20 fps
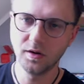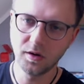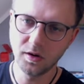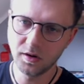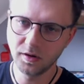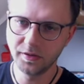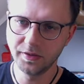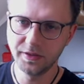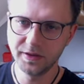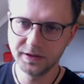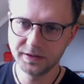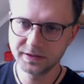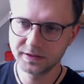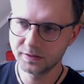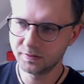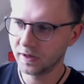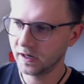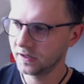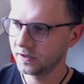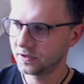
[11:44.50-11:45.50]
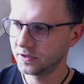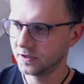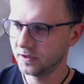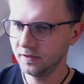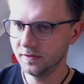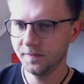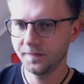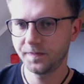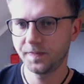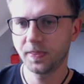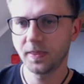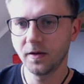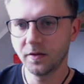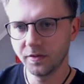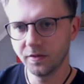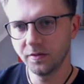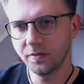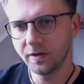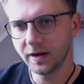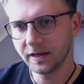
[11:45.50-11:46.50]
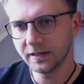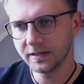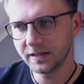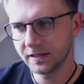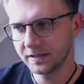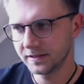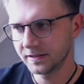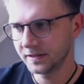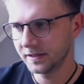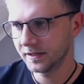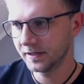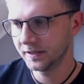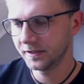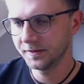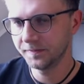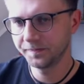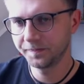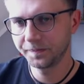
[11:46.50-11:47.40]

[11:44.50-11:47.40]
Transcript: on this direction, on the right hand side,